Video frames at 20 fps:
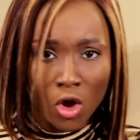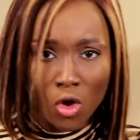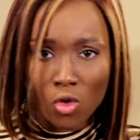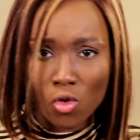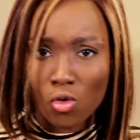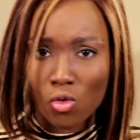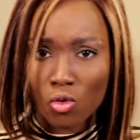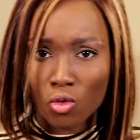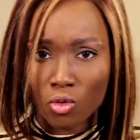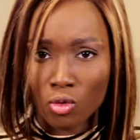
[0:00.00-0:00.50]

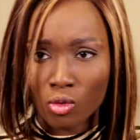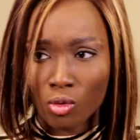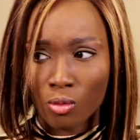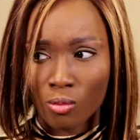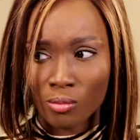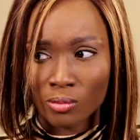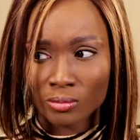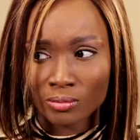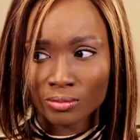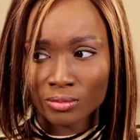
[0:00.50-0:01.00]
Oh,
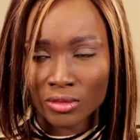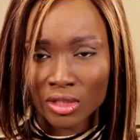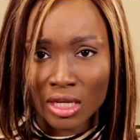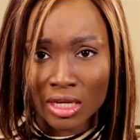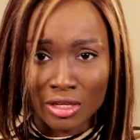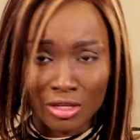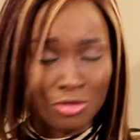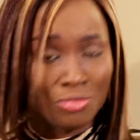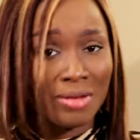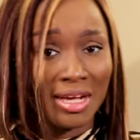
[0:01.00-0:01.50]

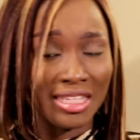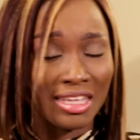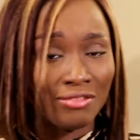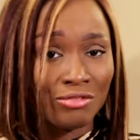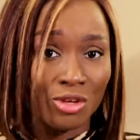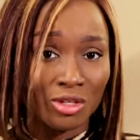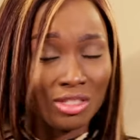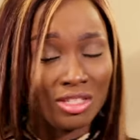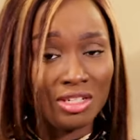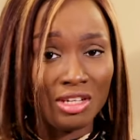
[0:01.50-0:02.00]
you might have
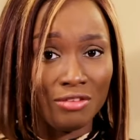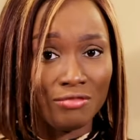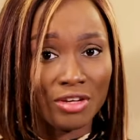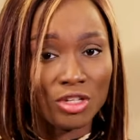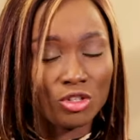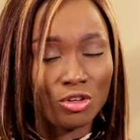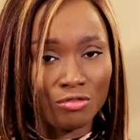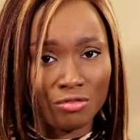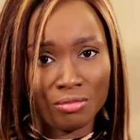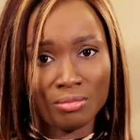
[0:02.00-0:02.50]
gotten the
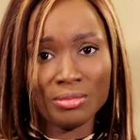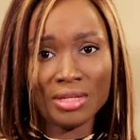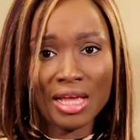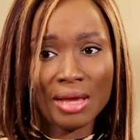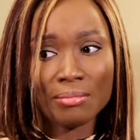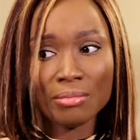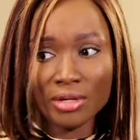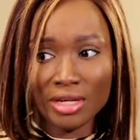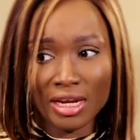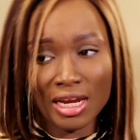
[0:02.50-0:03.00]
infection from
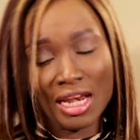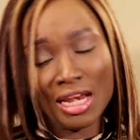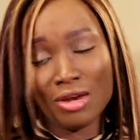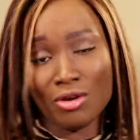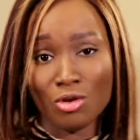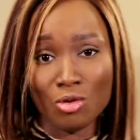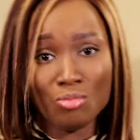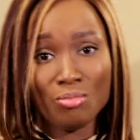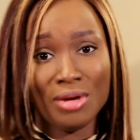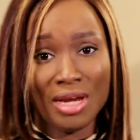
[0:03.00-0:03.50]
them, but then
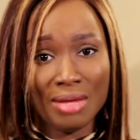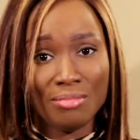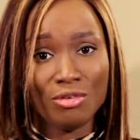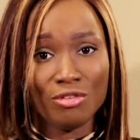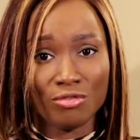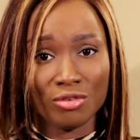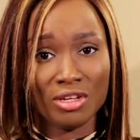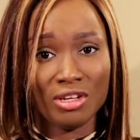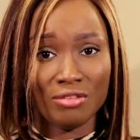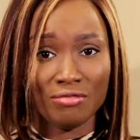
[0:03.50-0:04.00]
they'll blame
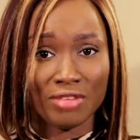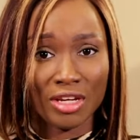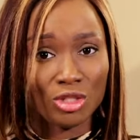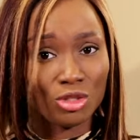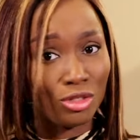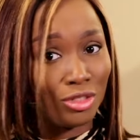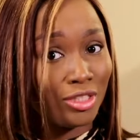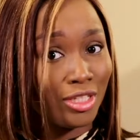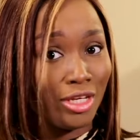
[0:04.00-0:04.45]
you for the infection,